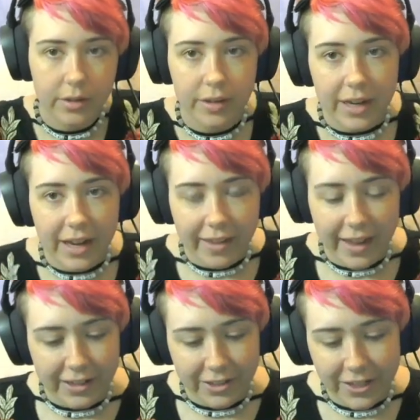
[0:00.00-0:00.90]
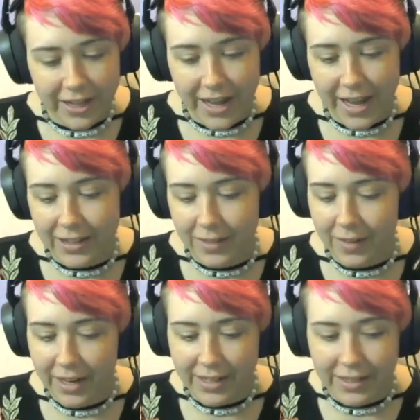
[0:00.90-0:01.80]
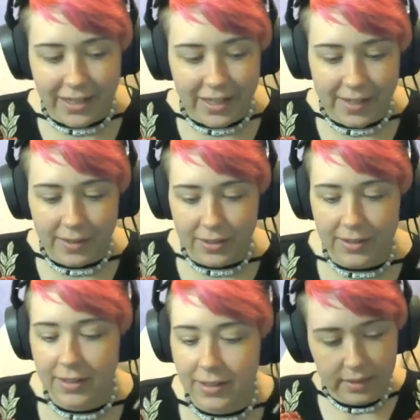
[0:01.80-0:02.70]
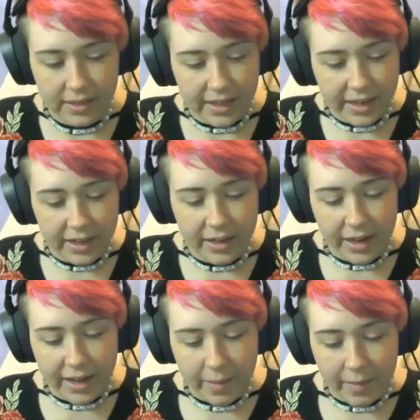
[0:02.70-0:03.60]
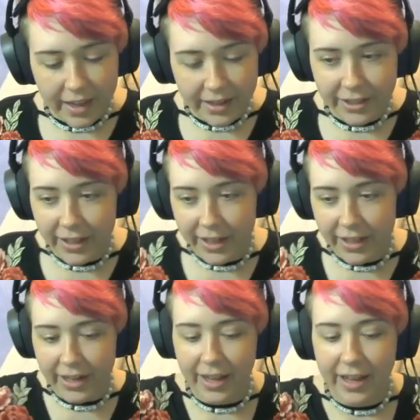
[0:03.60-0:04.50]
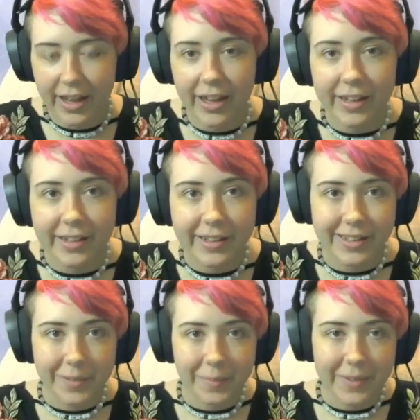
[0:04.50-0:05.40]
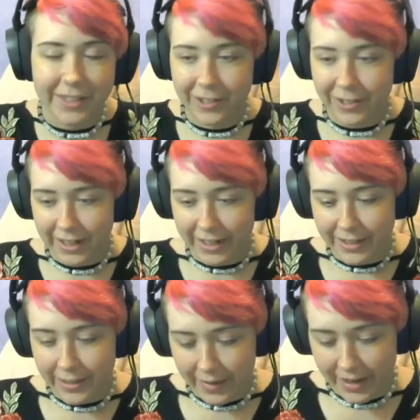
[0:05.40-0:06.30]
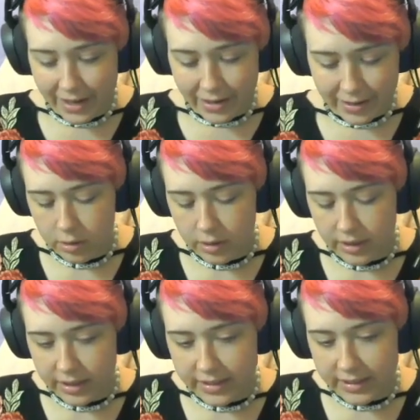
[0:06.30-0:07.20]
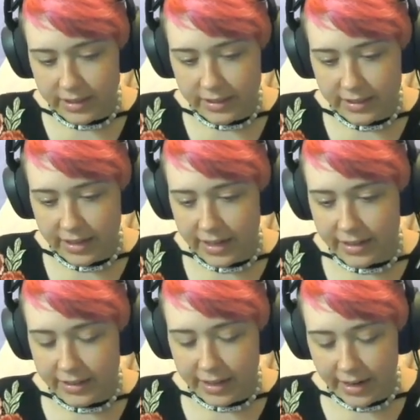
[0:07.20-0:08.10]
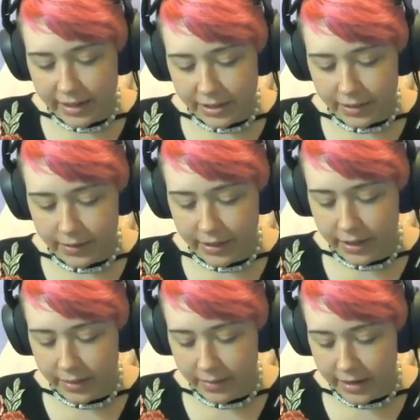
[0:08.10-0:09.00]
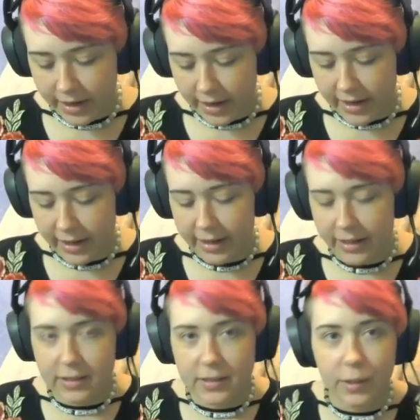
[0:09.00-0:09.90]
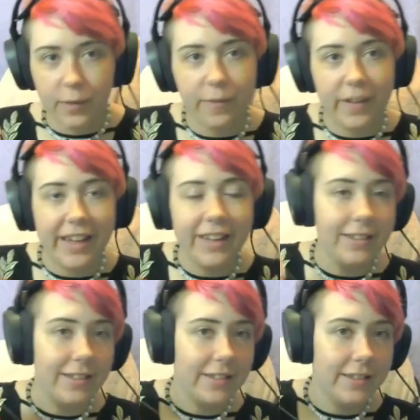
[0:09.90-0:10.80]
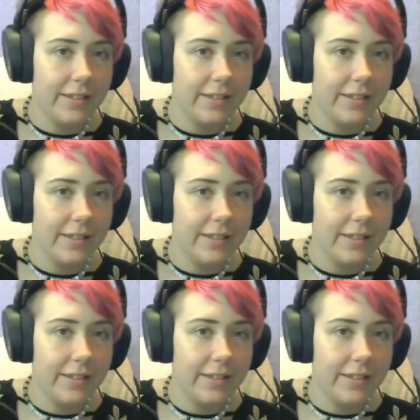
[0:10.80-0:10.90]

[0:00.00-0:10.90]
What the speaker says: Now that string is ready to use. And I'm actually going to add a little bit of string to it. Because this side is getting short, I'm going to add 2 feet.